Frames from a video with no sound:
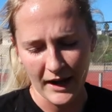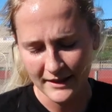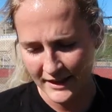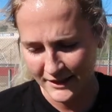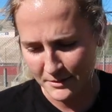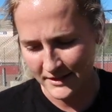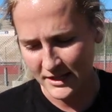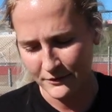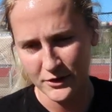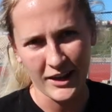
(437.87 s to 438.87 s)
I think to
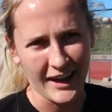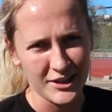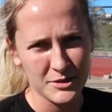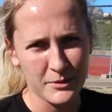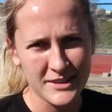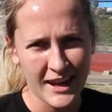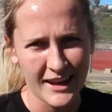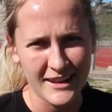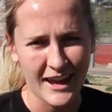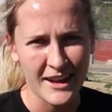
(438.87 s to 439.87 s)
myself, okay, just
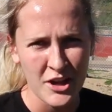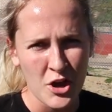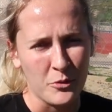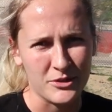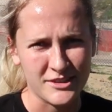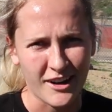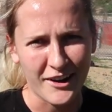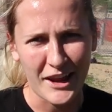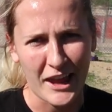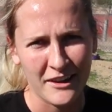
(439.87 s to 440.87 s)
pretend that we're
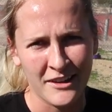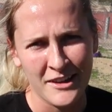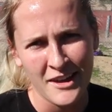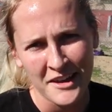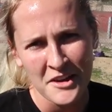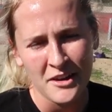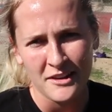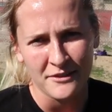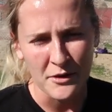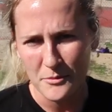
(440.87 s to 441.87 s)
starting
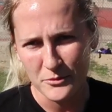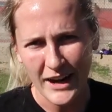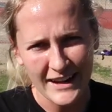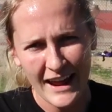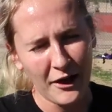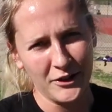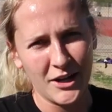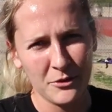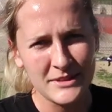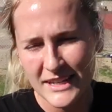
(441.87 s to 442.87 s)
from right now, you
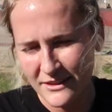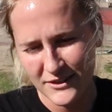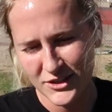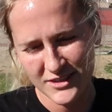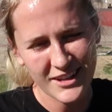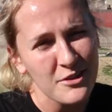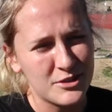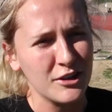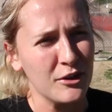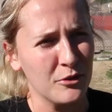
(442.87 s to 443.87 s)
know? We didn't even just do
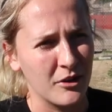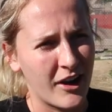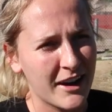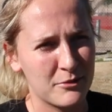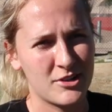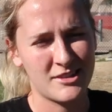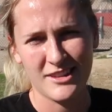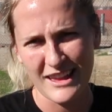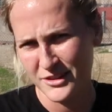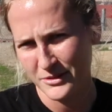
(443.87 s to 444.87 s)
two, all right? We're just
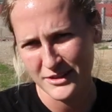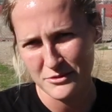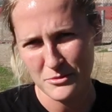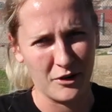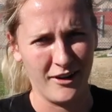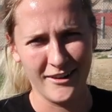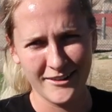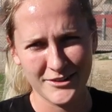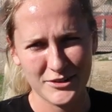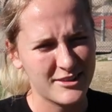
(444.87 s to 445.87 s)
doing two more.
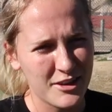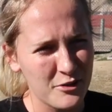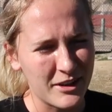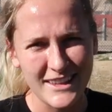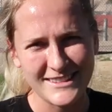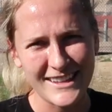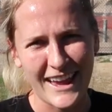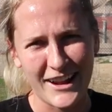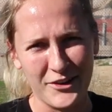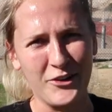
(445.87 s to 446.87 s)
Just two easy
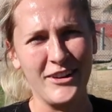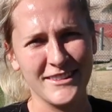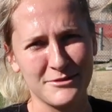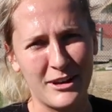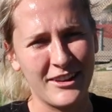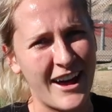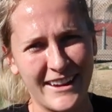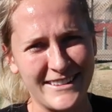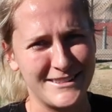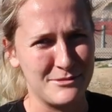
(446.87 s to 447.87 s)
800s. Well,
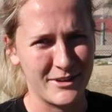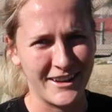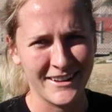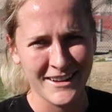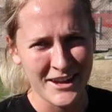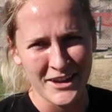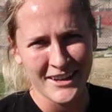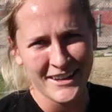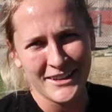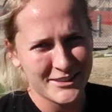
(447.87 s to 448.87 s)
not easy, but
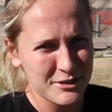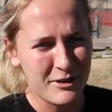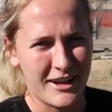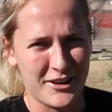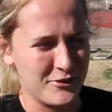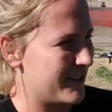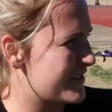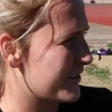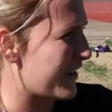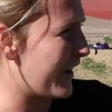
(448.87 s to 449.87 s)
two
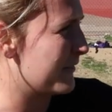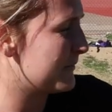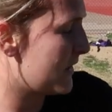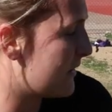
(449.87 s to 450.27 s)
800s, okay.